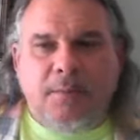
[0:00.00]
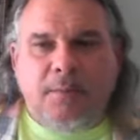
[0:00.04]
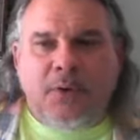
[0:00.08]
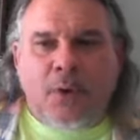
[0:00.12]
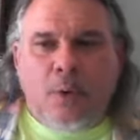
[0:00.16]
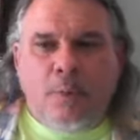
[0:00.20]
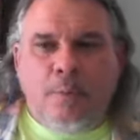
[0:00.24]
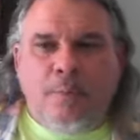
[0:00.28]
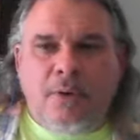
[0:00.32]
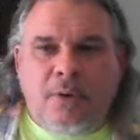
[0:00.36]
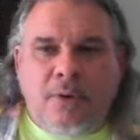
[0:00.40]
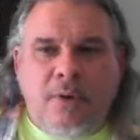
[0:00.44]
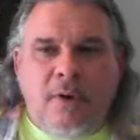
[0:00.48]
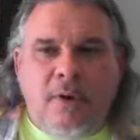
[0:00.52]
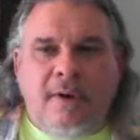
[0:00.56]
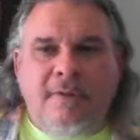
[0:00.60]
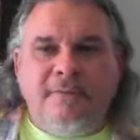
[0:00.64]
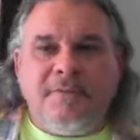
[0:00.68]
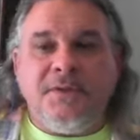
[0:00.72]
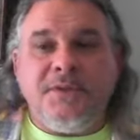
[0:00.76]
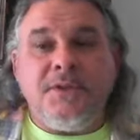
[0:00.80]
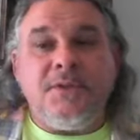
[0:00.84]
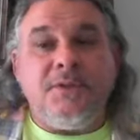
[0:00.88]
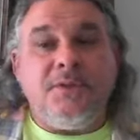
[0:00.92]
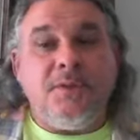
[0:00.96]
don't put it
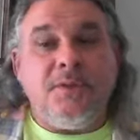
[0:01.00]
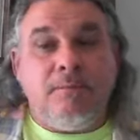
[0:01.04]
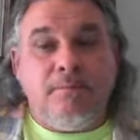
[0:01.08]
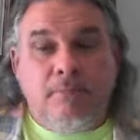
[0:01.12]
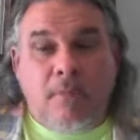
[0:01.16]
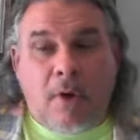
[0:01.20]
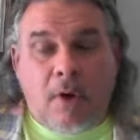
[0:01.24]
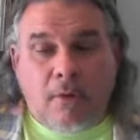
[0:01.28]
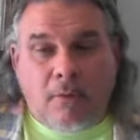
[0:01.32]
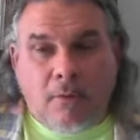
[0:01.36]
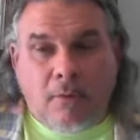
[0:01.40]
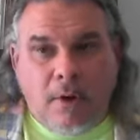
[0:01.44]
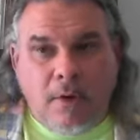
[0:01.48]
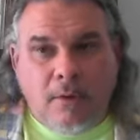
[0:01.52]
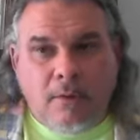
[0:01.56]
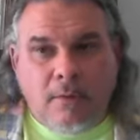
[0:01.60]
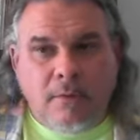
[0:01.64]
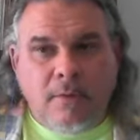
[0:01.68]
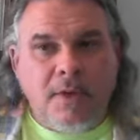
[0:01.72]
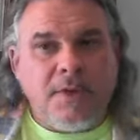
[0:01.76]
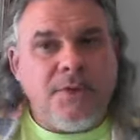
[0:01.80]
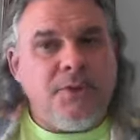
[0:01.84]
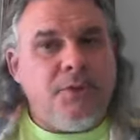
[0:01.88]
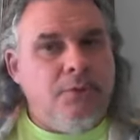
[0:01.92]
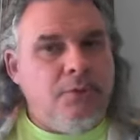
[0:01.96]
off until tomorrow,
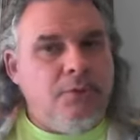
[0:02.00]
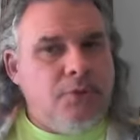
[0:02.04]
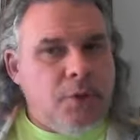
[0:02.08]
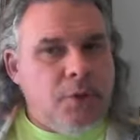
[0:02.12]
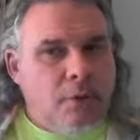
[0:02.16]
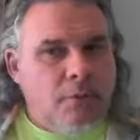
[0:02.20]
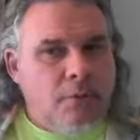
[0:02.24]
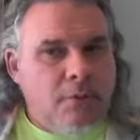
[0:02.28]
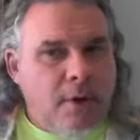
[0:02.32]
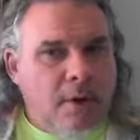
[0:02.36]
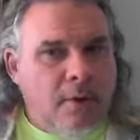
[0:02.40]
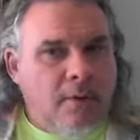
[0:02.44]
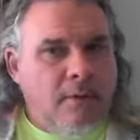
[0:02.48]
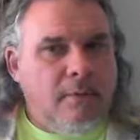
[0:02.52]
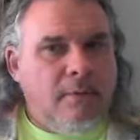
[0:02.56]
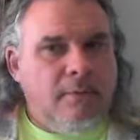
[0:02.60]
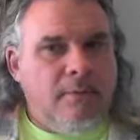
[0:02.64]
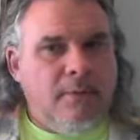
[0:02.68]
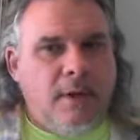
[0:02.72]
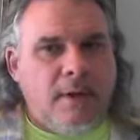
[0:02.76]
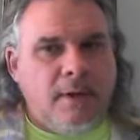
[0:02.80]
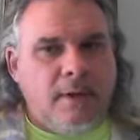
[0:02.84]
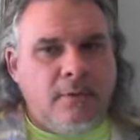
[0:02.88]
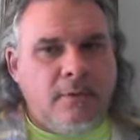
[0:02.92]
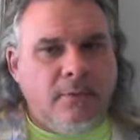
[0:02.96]
because you don't know
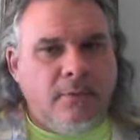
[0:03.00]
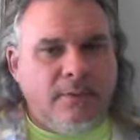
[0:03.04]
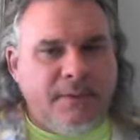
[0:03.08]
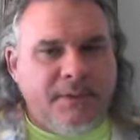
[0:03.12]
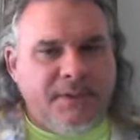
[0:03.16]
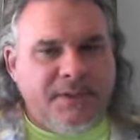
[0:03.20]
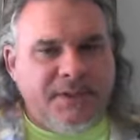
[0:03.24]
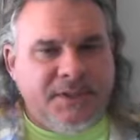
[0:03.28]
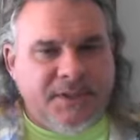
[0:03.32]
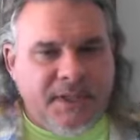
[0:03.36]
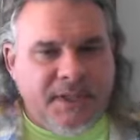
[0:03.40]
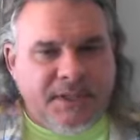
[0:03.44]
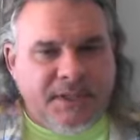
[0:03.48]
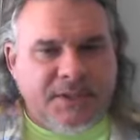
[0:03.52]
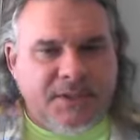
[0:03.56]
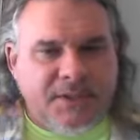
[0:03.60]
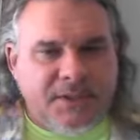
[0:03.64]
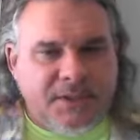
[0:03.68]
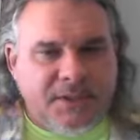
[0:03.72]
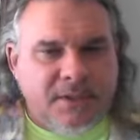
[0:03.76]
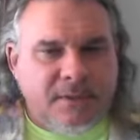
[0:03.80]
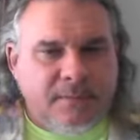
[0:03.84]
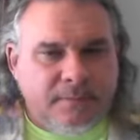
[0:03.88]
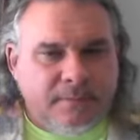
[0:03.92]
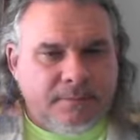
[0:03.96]
that it will
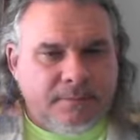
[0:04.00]
exist.